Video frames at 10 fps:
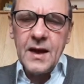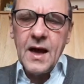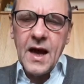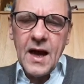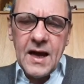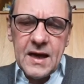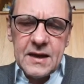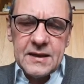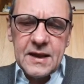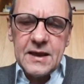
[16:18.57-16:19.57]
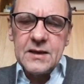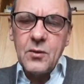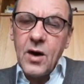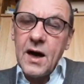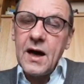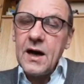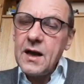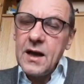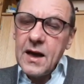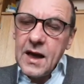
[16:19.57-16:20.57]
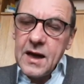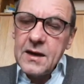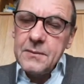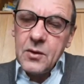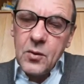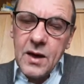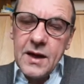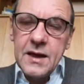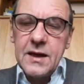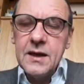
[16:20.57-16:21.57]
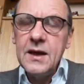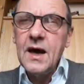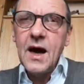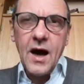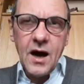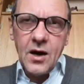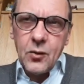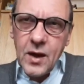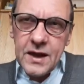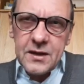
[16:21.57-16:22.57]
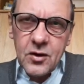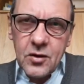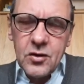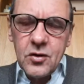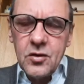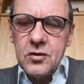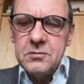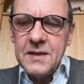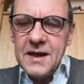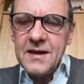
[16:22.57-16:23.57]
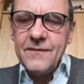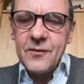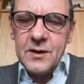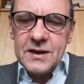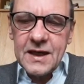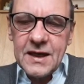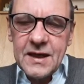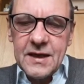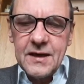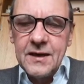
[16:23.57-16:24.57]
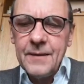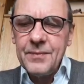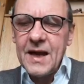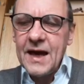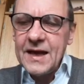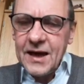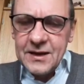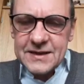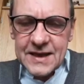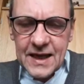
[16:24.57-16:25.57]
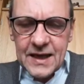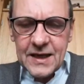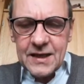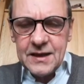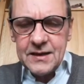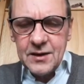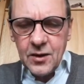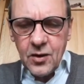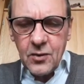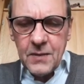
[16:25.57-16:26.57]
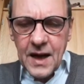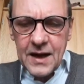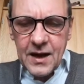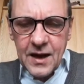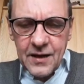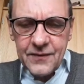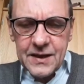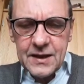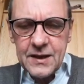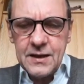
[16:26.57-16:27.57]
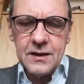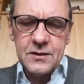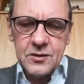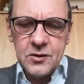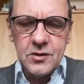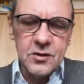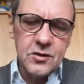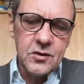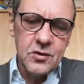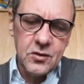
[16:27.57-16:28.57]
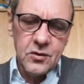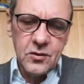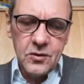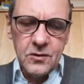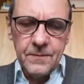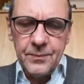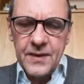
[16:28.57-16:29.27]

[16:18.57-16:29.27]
And then while I'm away, I'll write home every day, and I'll send all my loving to you.